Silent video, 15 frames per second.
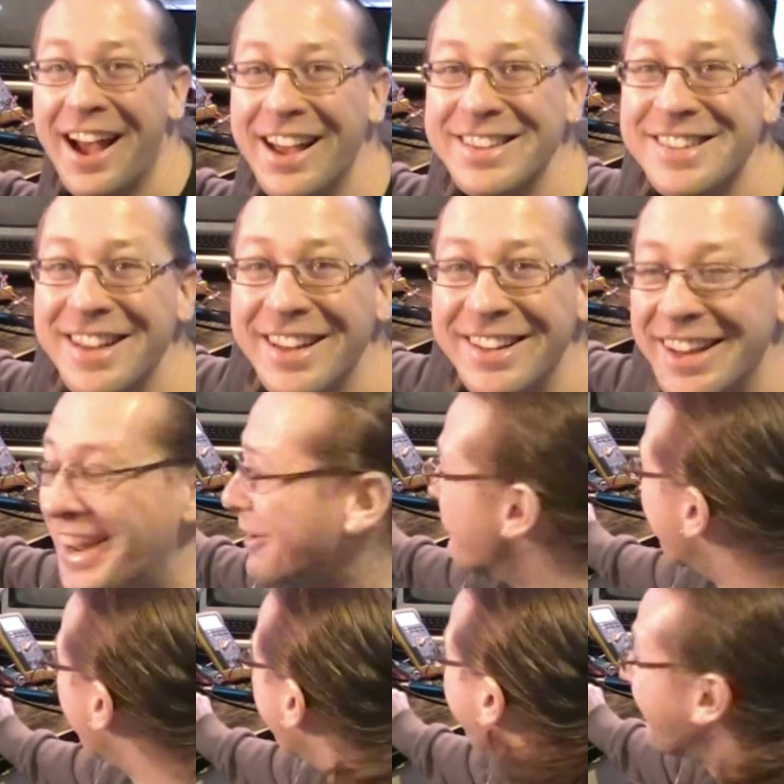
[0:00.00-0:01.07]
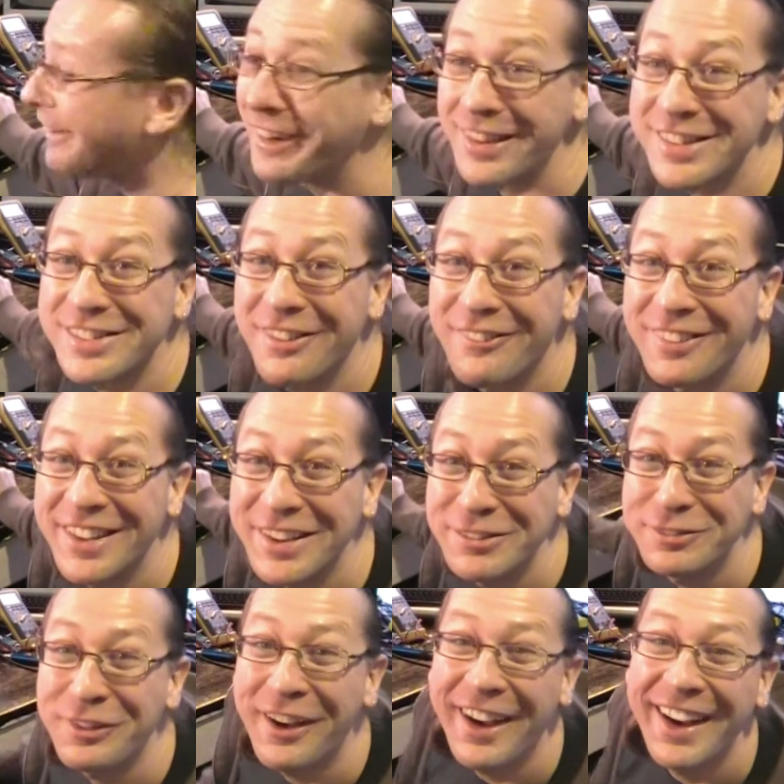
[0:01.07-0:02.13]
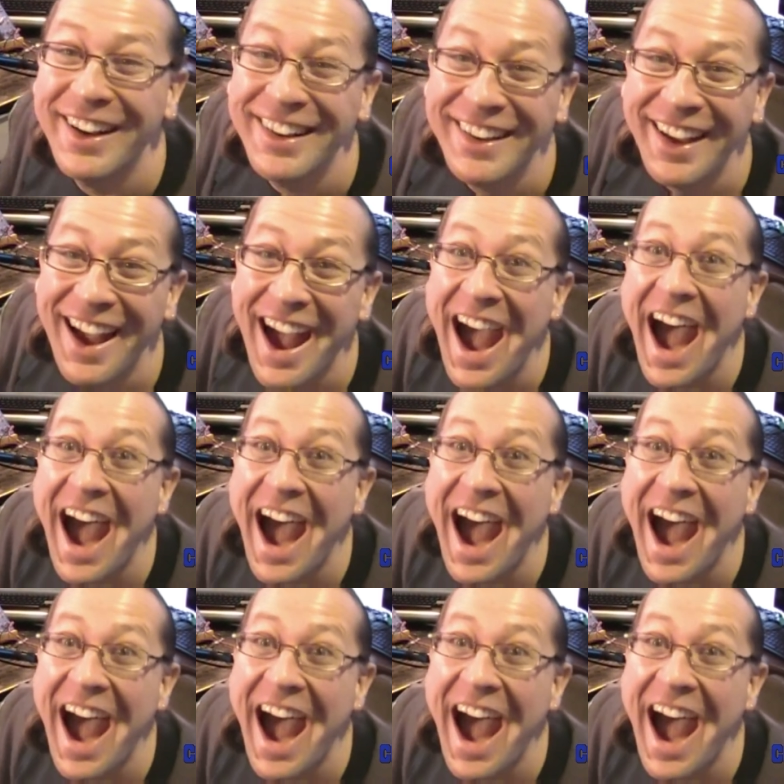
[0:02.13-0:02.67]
does it! It works! Holy fuck!